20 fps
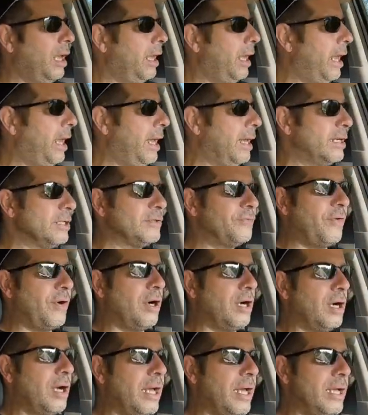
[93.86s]
And as
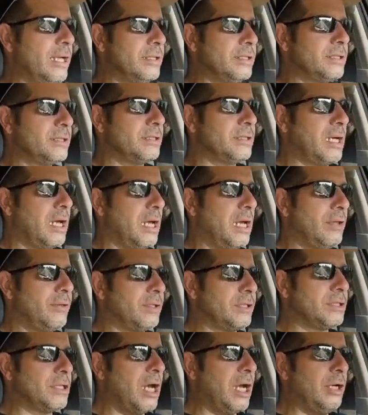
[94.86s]
far as uh,
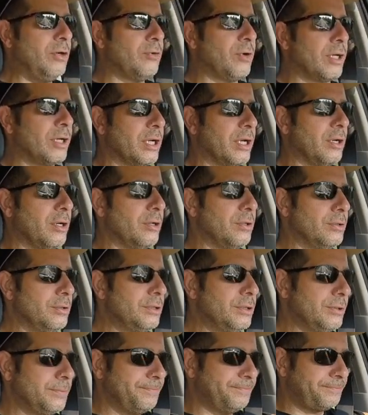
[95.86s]
the Tundra
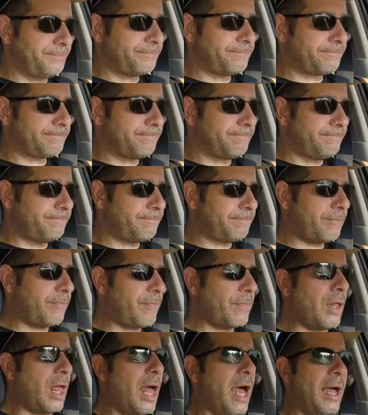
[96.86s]
goes,
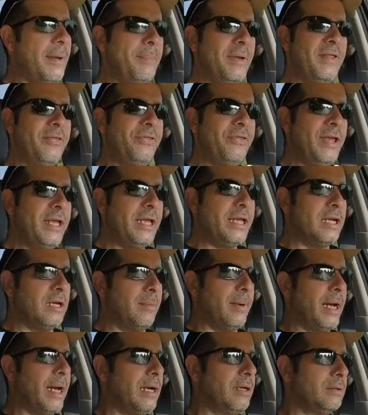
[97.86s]
I've been thinking
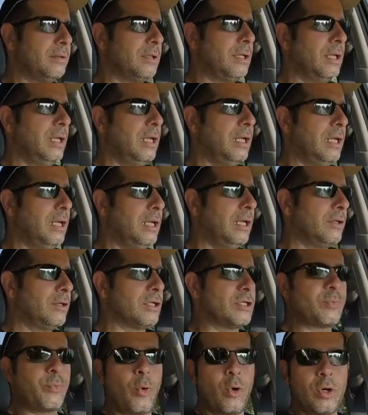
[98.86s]
about the
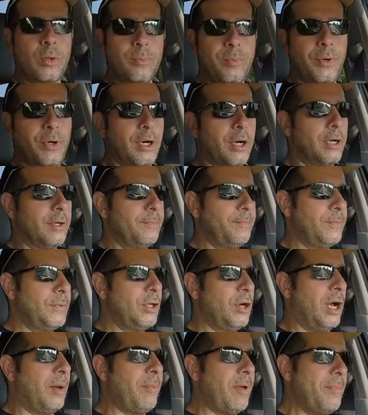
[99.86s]
sport bar. You
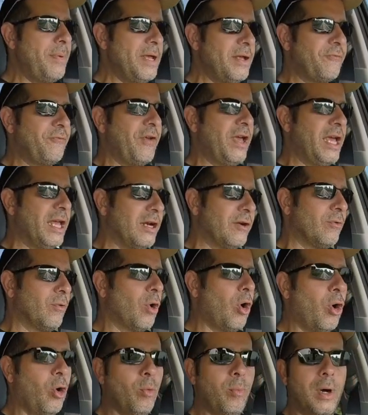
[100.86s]
know, I'm a big fan of
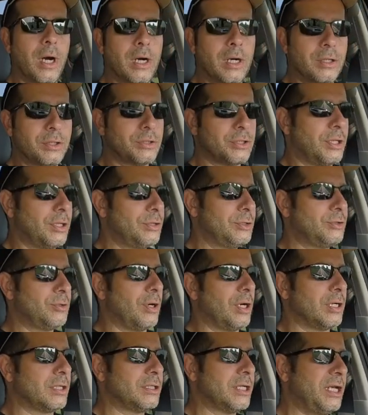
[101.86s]
roll bars on
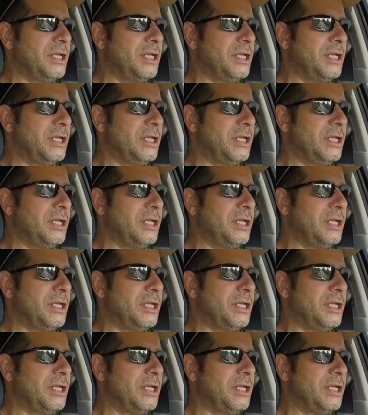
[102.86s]
trucks.